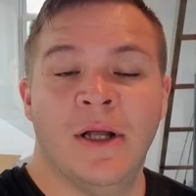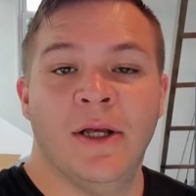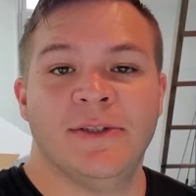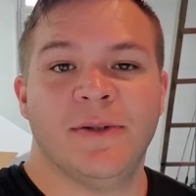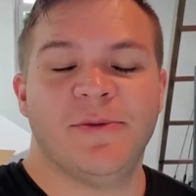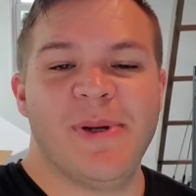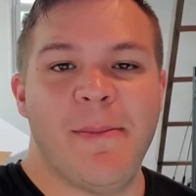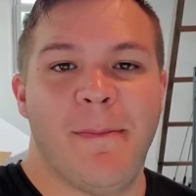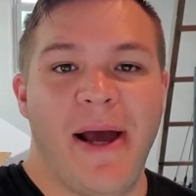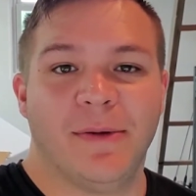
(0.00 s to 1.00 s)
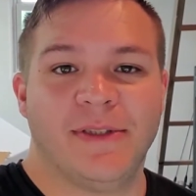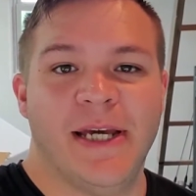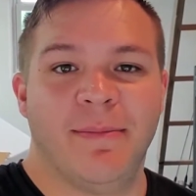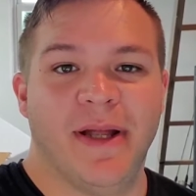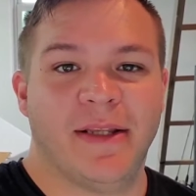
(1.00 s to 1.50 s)
So it's been about
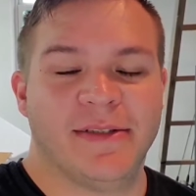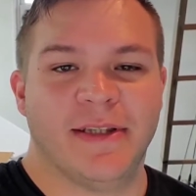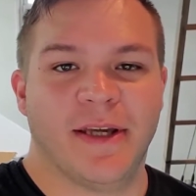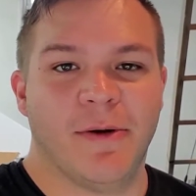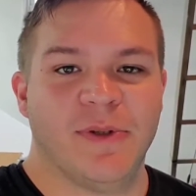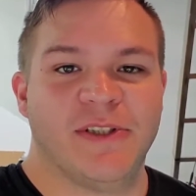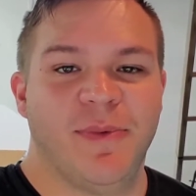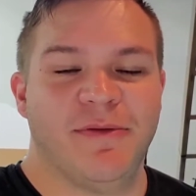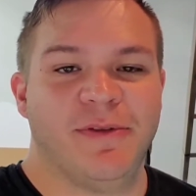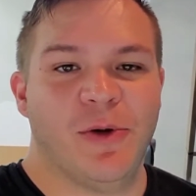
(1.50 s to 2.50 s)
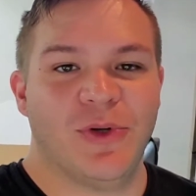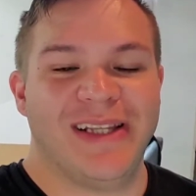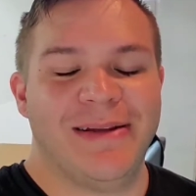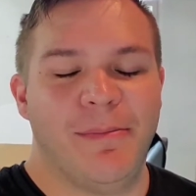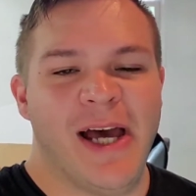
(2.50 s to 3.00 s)
10 minutes that the guppies have been floating
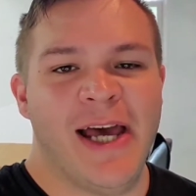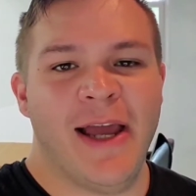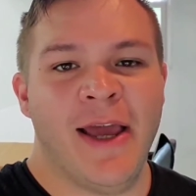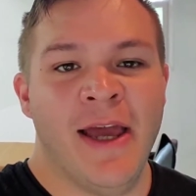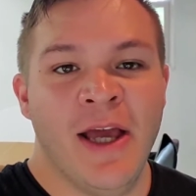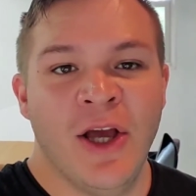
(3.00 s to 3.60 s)
in the bag,